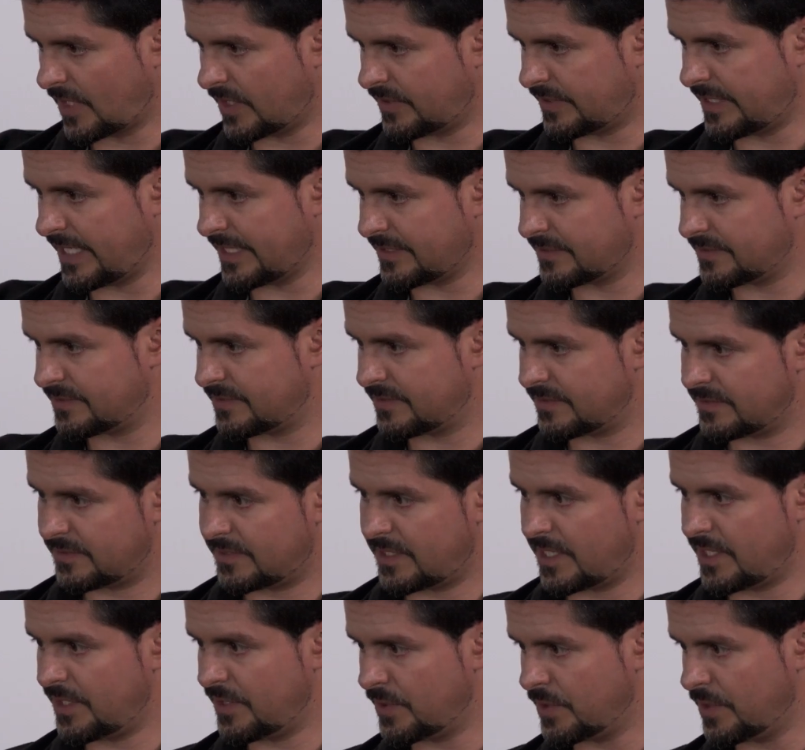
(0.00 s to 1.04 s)
a text.
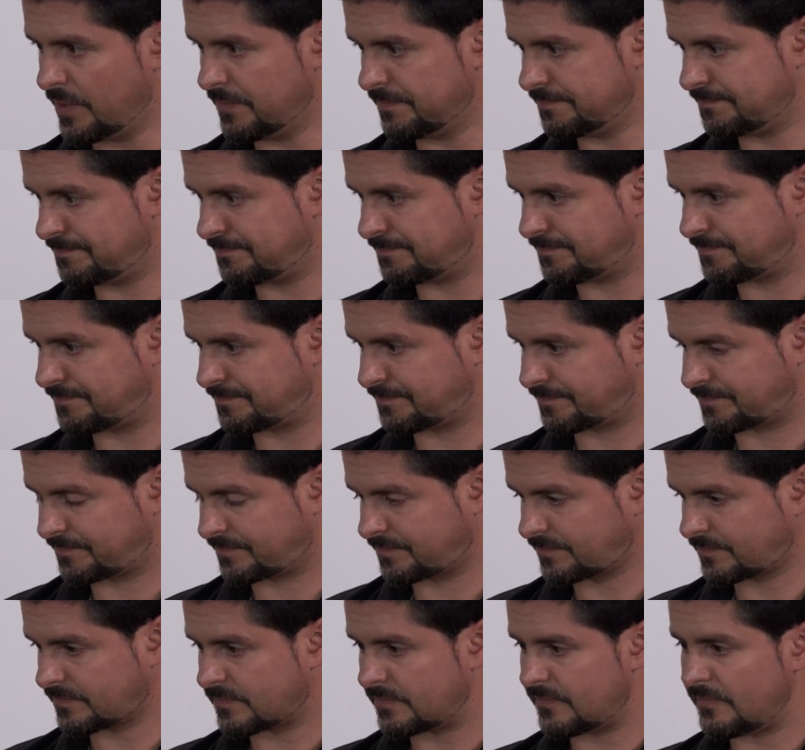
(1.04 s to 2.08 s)
There you go.
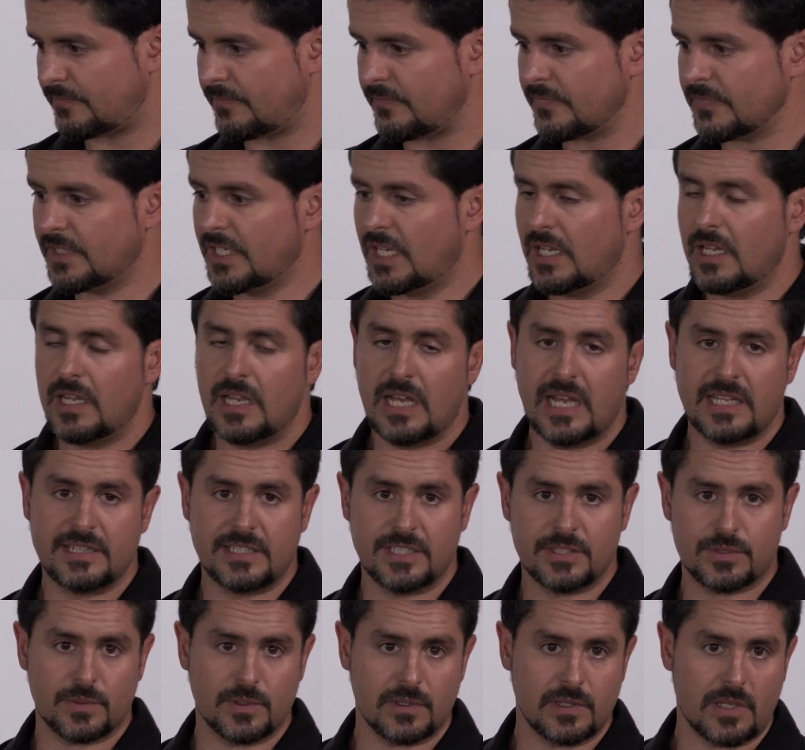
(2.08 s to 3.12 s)
And
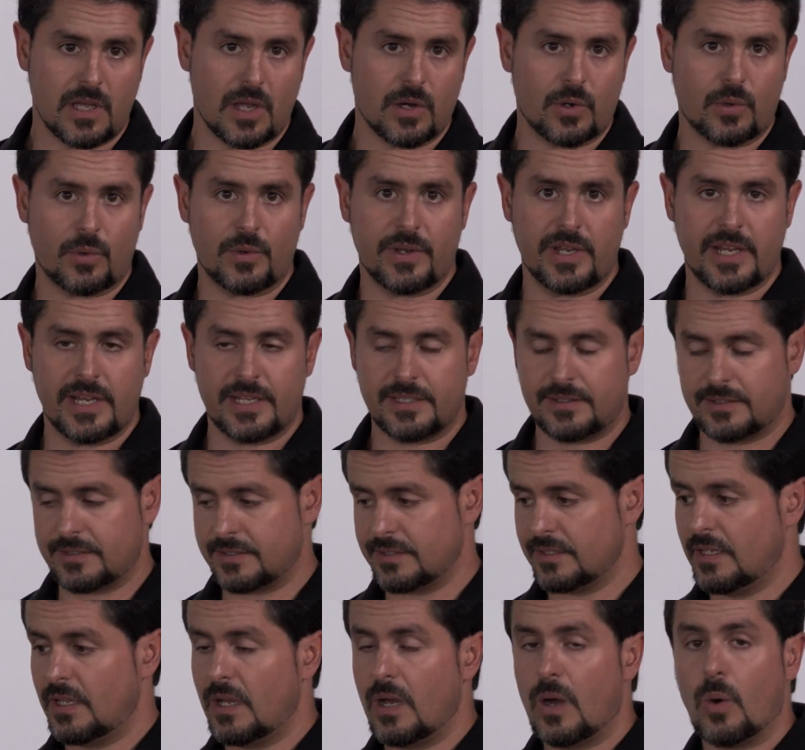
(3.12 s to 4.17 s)
this will now
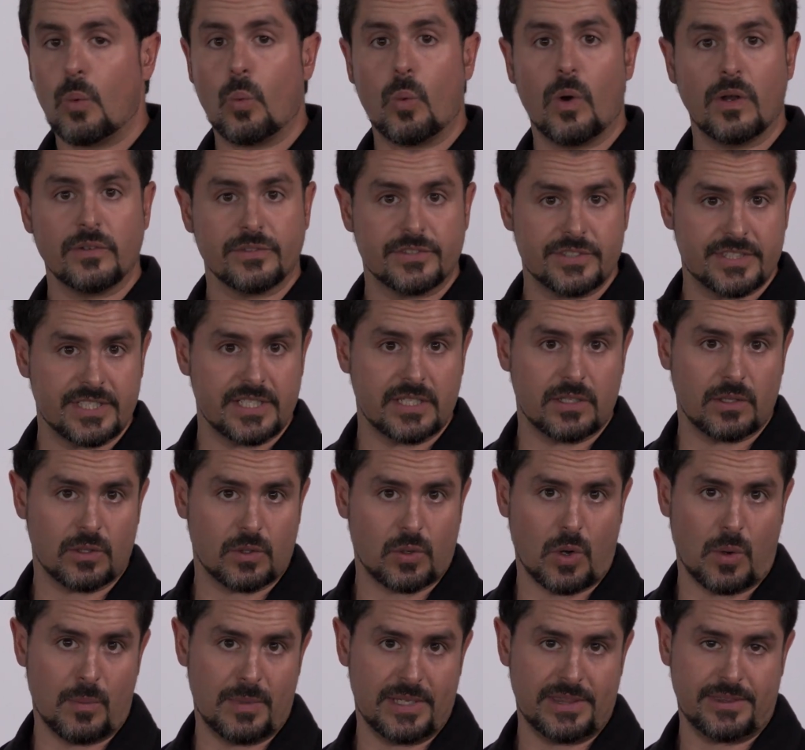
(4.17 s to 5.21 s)
create one single
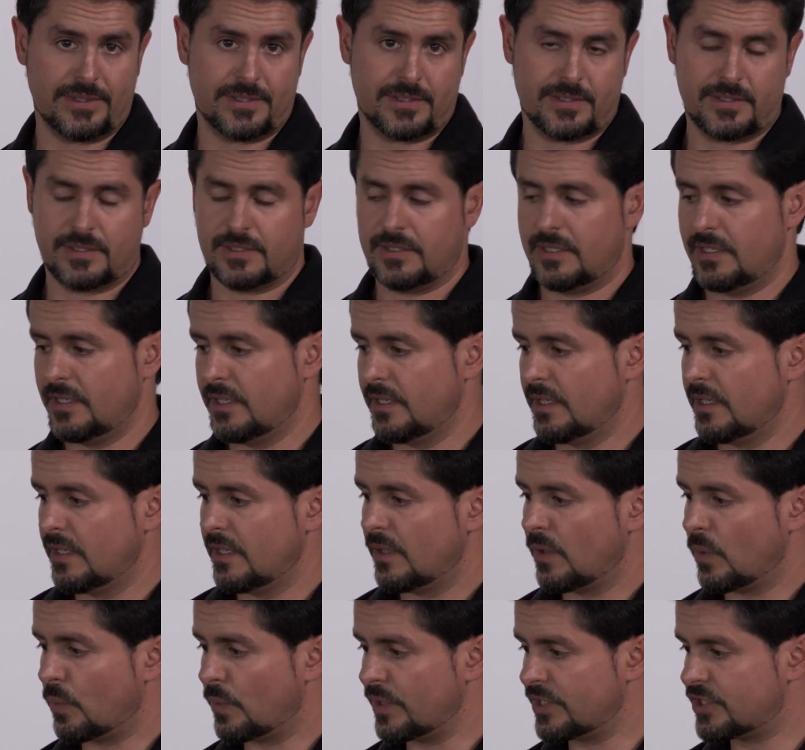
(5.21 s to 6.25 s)
comment,
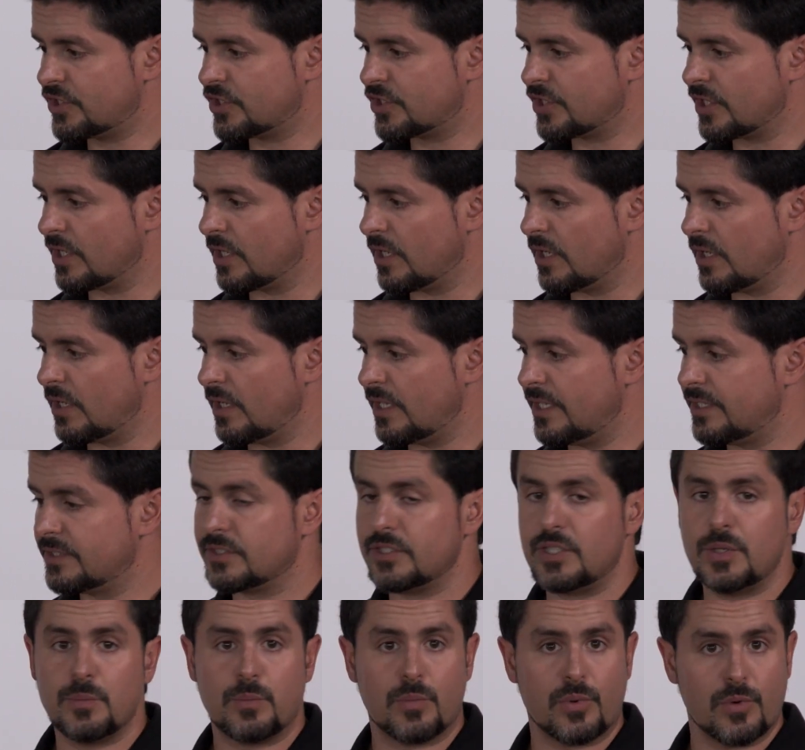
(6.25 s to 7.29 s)
which
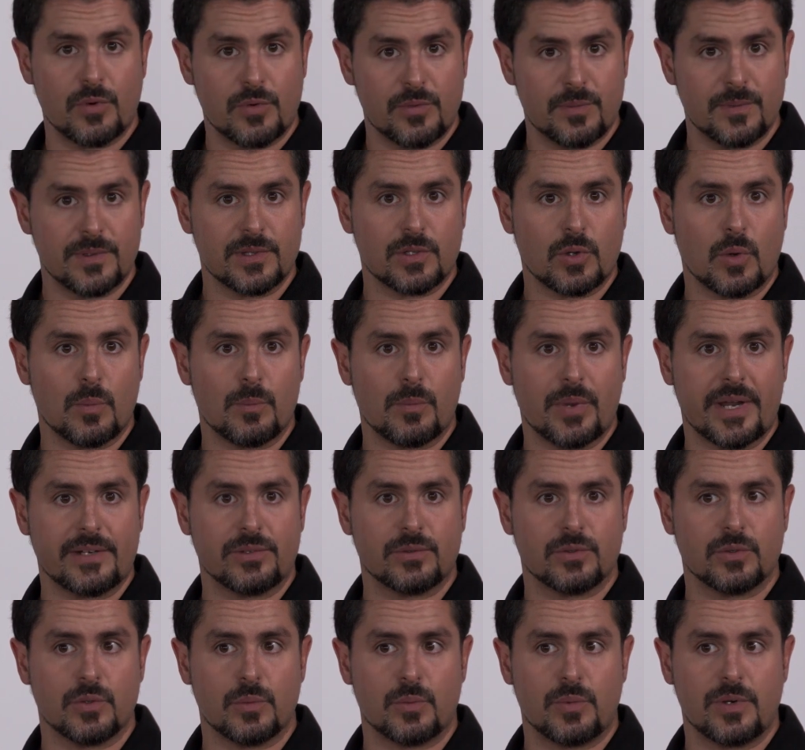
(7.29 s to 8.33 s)
is an improvement
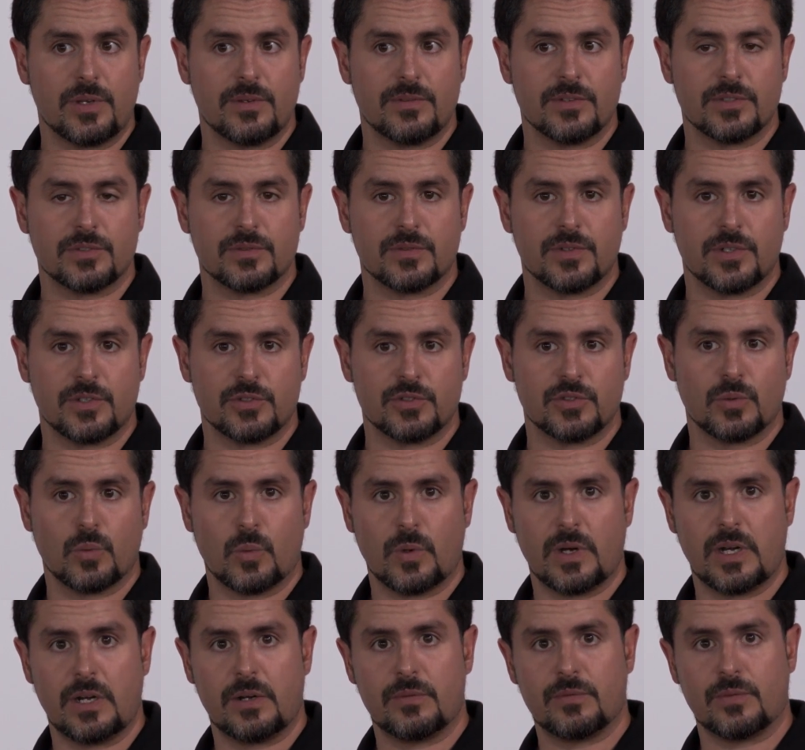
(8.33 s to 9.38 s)
compared to the previous version,
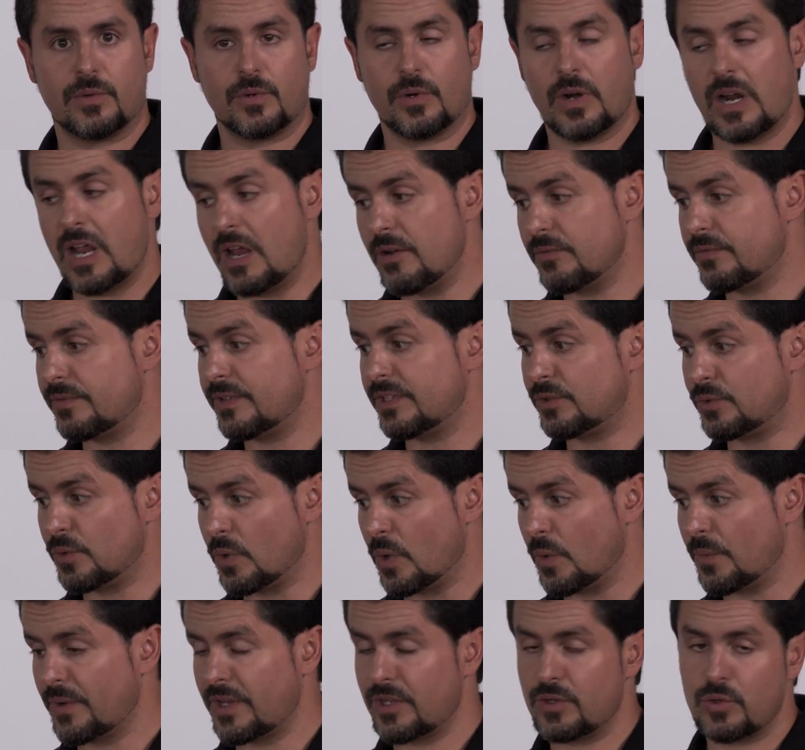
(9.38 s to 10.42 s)
where for every
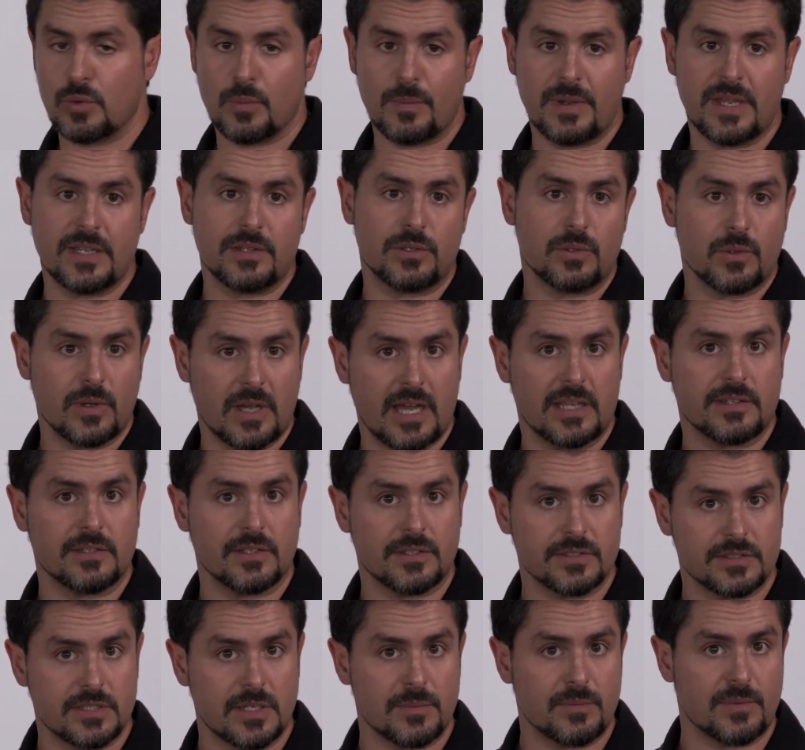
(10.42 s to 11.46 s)
drawing you made, you had
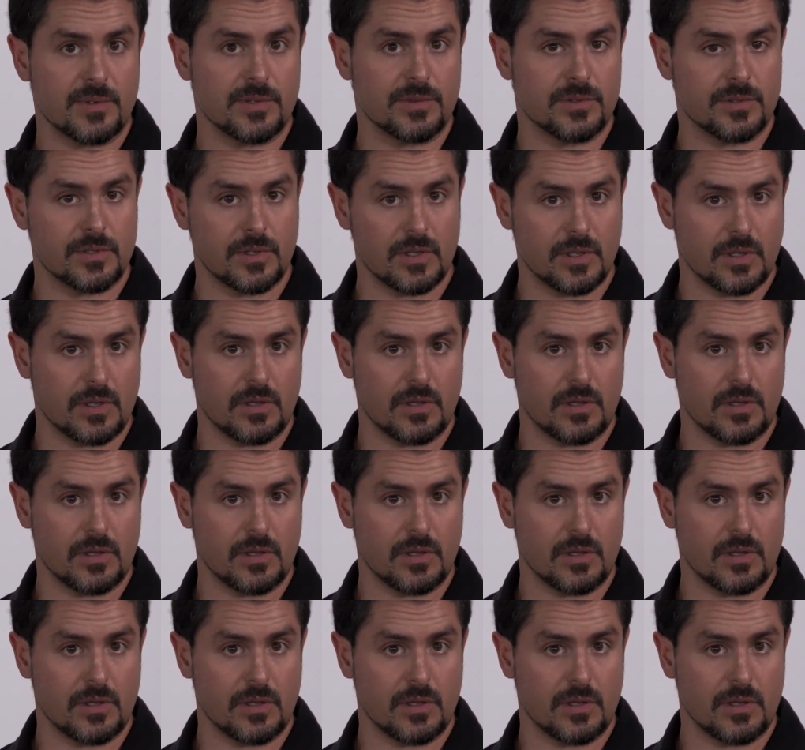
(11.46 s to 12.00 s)
a separate